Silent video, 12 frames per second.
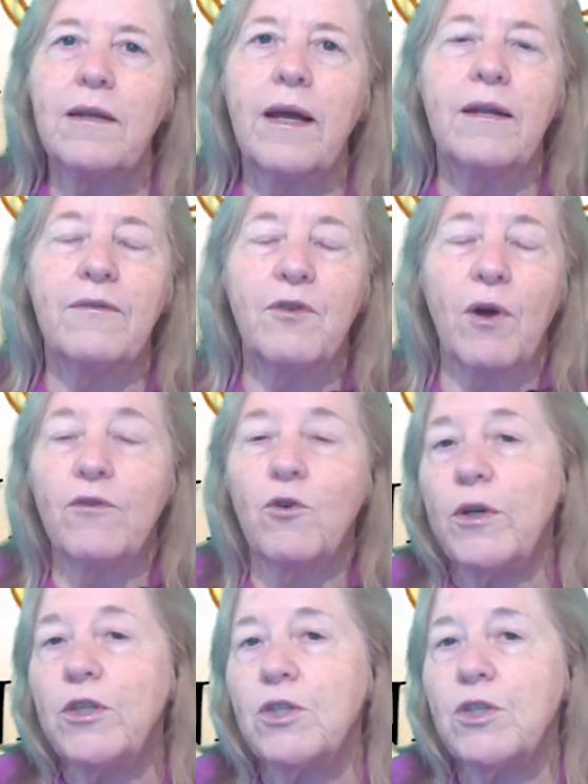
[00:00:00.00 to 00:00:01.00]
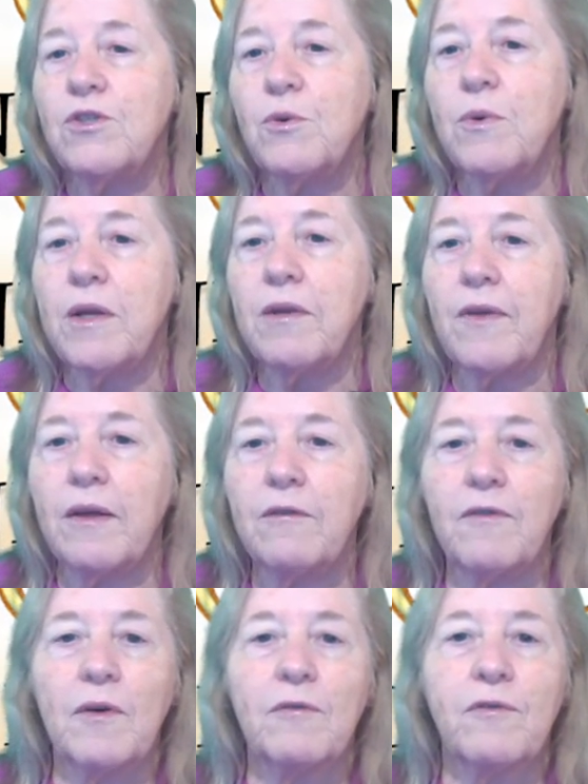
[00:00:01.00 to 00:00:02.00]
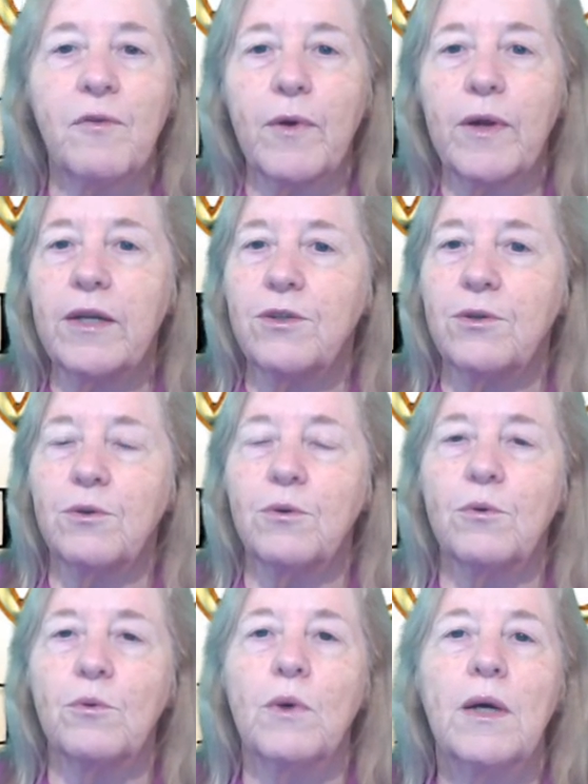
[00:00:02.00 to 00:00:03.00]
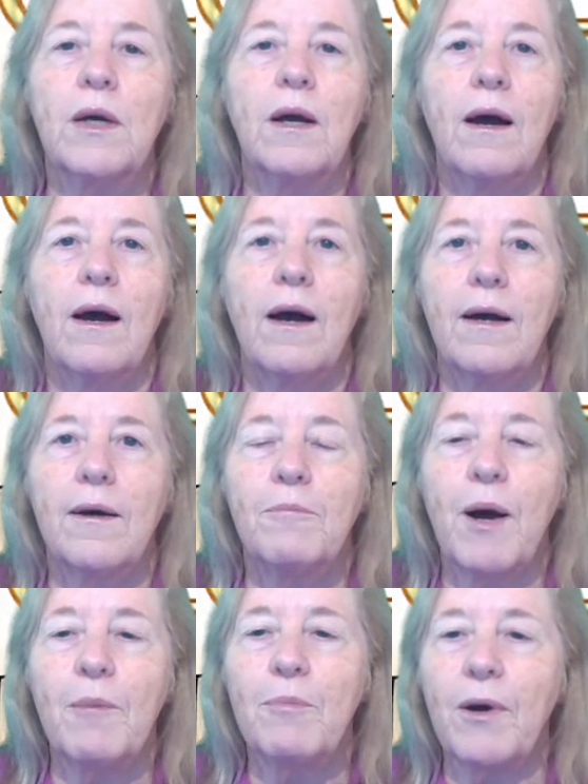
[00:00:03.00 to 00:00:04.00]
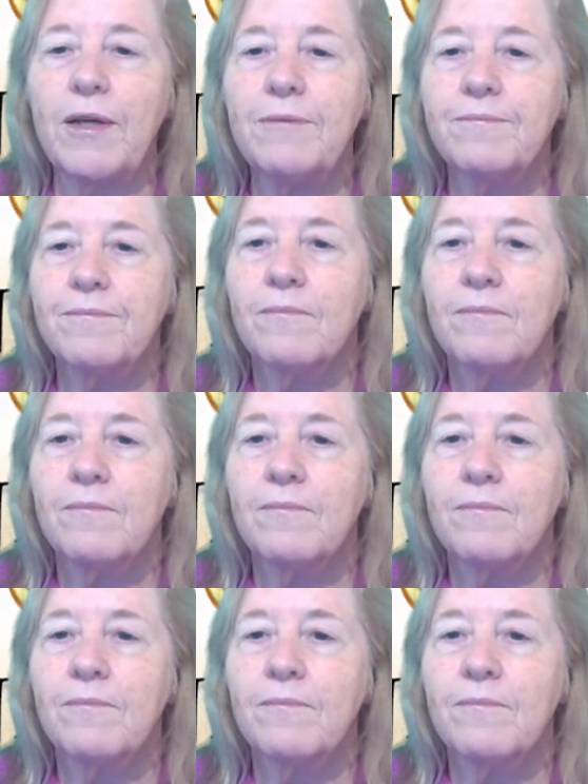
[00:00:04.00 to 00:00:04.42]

And if you have questions or anything, feel free to pop on.